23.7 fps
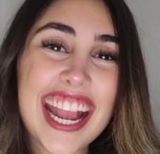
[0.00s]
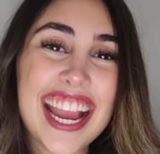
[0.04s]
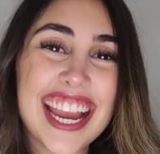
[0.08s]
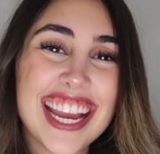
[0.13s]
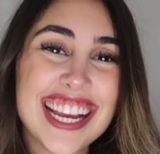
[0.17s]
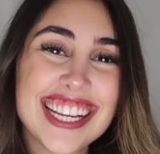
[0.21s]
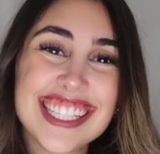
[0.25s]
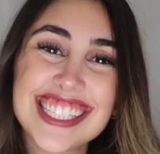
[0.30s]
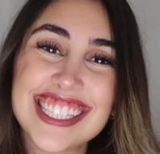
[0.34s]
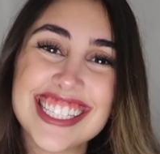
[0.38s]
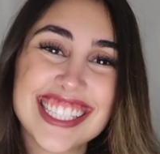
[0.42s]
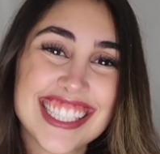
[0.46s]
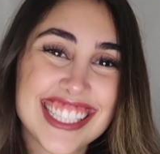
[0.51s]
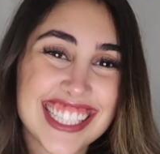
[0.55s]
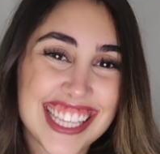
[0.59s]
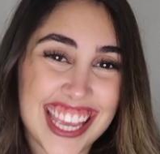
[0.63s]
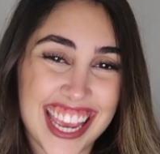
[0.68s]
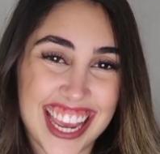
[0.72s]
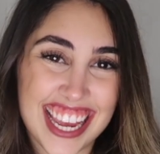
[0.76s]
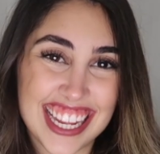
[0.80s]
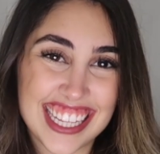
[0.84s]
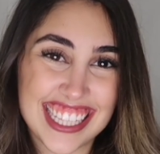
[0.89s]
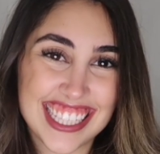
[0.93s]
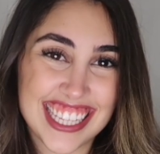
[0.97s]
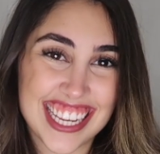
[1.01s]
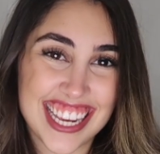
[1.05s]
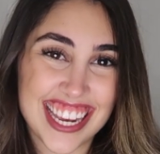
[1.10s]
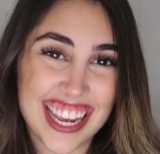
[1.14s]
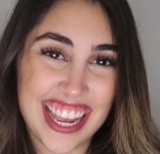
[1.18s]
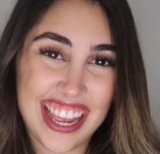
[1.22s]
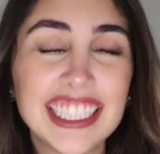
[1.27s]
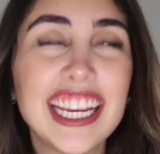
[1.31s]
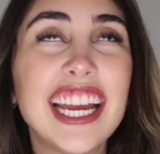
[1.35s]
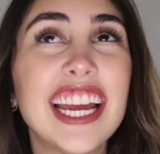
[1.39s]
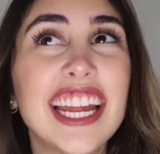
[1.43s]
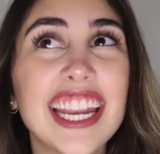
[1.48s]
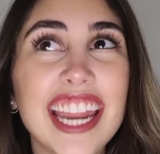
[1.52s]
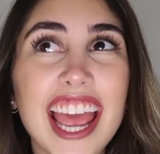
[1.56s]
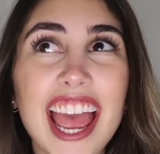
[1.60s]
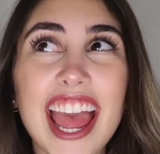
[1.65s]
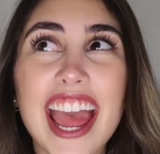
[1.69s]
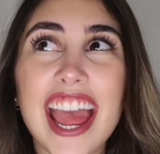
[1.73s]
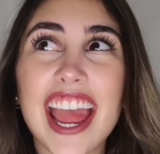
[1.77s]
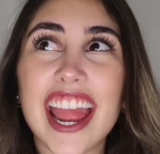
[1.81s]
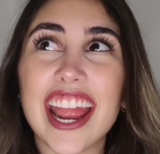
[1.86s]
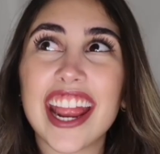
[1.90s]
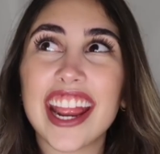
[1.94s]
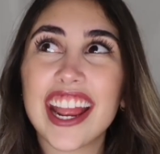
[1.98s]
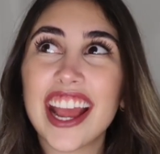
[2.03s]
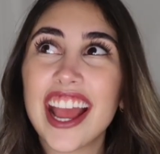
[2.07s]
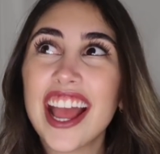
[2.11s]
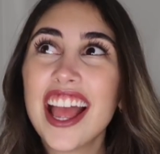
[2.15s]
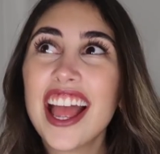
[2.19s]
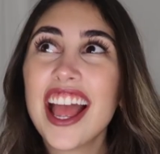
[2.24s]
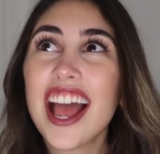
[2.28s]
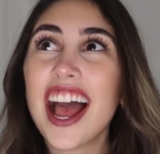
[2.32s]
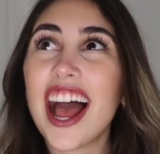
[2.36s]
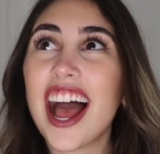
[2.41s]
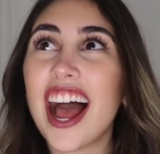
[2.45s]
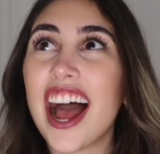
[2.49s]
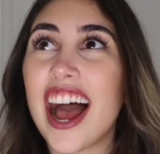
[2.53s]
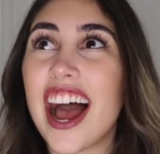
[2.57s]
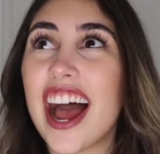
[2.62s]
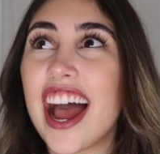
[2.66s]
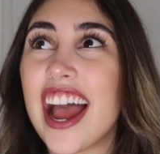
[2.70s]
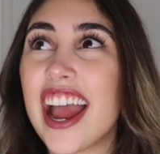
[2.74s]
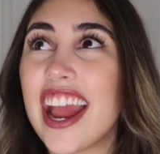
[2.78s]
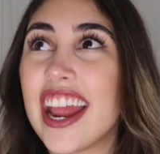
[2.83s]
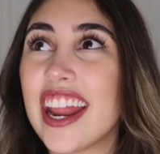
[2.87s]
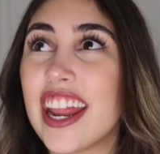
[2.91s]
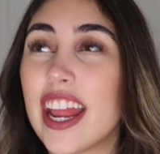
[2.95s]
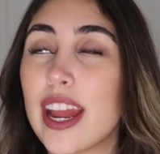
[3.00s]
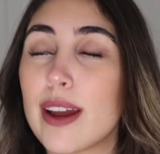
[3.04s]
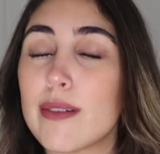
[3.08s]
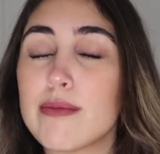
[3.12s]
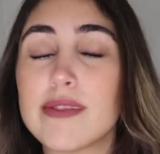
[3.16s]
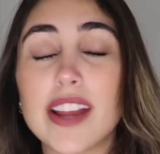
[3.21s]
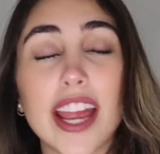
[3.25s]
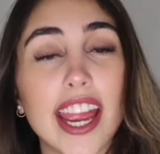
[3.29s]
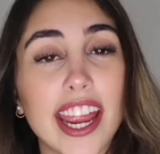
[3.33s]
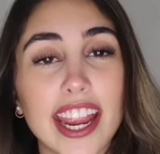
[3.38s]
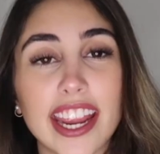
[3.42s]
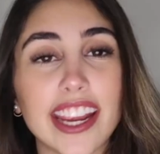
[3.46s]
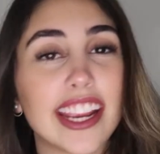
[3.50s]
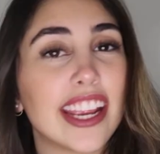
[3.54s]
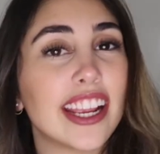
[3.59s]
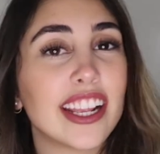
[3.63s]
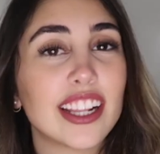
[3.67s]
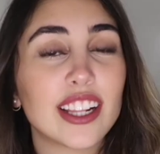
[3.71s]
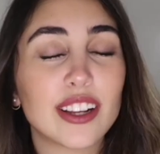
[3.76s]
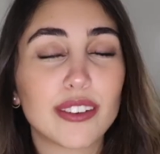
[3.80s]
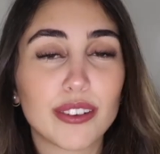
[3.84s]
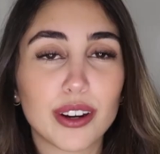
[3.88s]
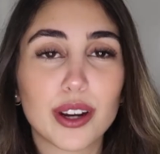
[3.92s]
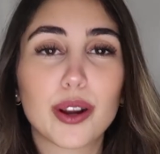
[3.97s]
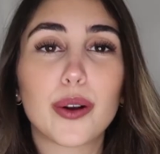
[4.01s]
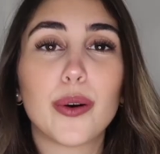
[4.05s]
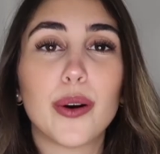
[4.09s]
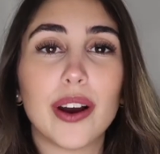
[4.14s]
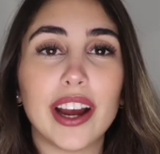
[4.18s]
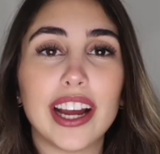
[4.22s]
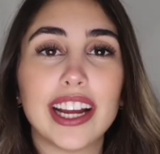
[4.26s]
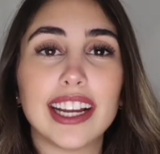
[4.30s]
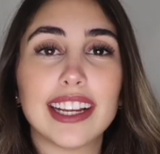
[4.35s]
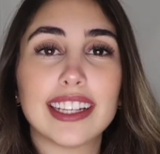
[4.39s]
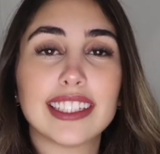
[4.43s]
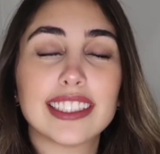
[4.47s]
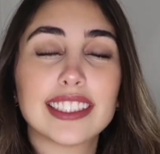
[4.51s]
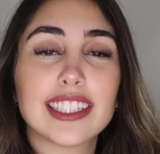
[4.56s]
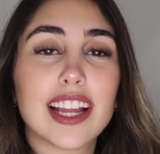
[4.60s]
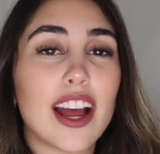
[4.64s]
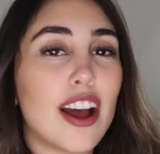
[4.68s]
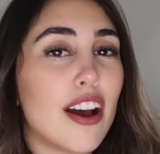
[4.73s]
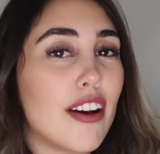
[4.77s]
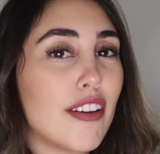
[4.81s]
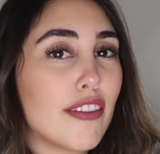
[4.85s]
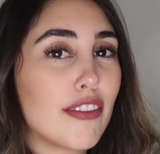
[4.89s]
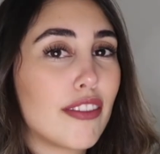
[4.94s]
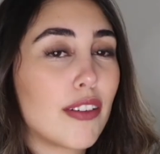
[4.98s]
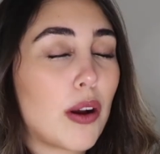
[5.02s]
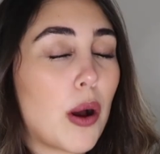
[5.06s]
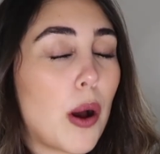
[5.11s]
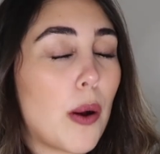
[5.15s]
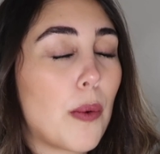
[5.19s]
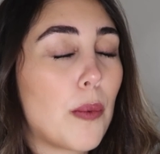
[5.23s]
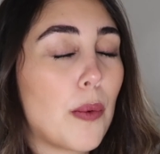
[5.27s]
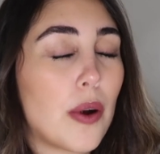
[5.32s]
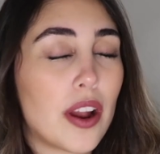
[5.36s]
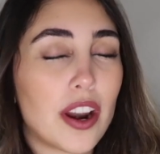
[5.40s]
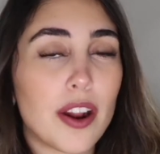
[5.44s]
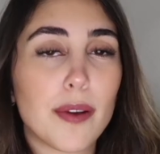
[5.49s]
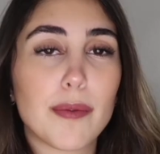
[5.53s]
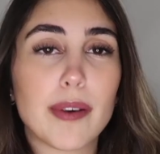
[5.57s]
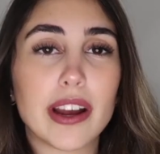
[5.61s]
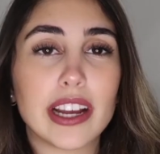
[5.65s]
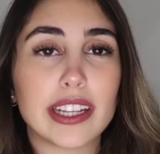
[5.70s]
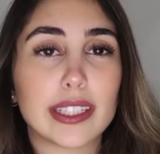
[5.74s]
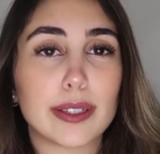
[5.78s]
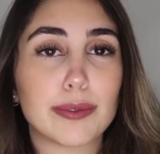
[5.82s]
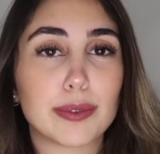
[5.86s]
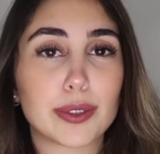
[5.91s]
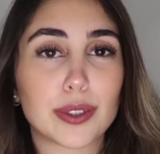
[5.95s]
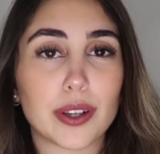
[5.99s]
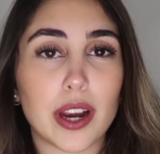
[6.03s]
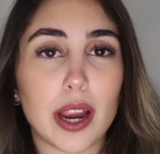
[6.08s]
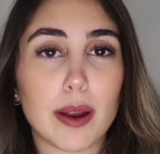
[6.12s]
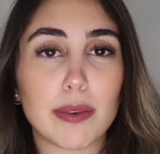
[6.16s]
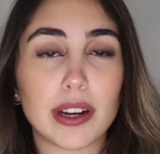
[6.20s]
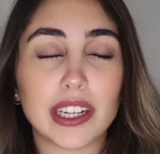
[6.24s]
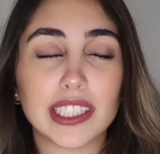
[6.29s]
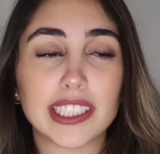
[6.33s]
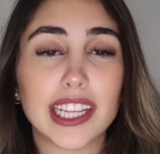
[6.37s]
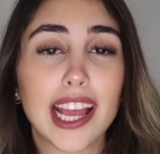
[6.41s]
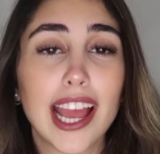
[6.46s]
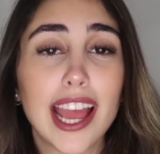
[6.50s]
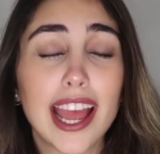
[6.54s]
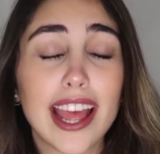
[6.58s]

guys, it's Katya. Today, I am taking the request of one of my subscribers.